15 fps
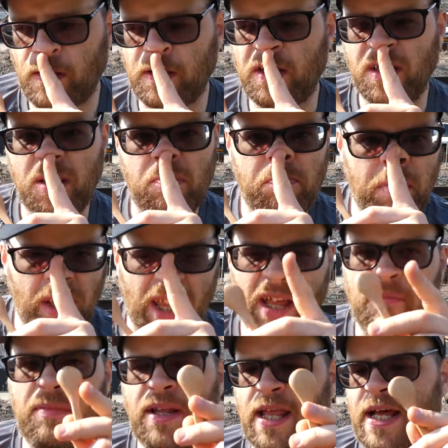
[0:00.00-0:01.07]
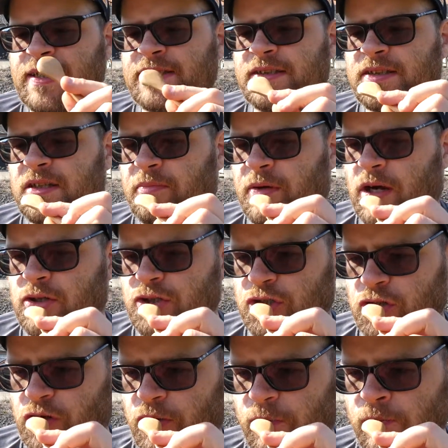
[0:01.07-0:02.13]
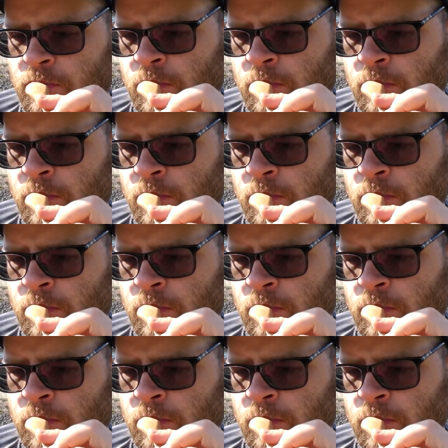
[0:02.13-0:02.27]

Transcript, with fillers: get the molasses and the brown sugar.